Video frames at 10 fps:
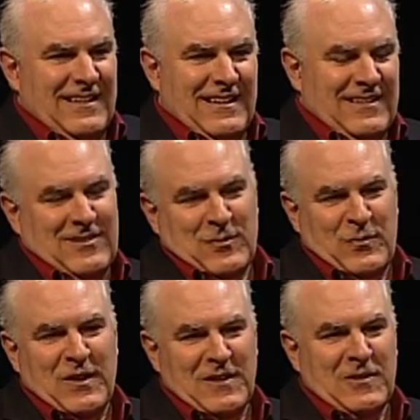It's just a
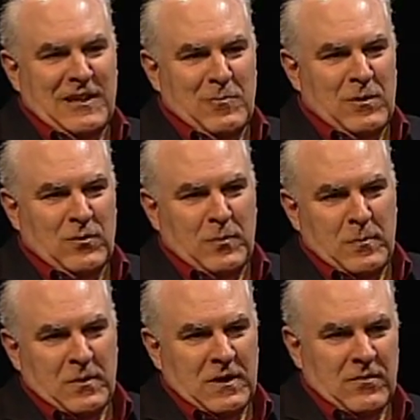fun little tidbit so
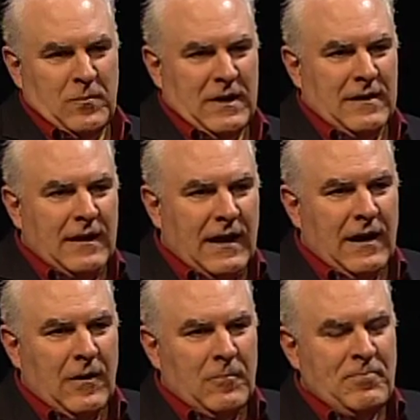people come from out of
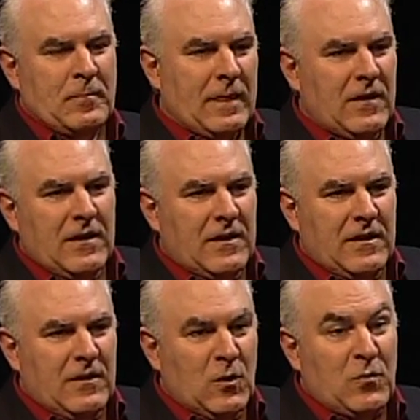town yeah.
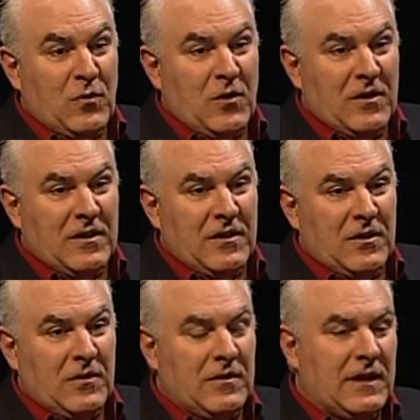and look for it, you
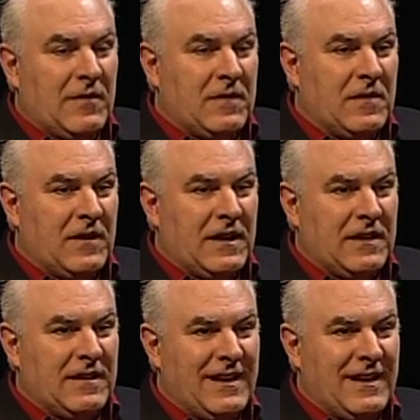know, yeah. have it in their head.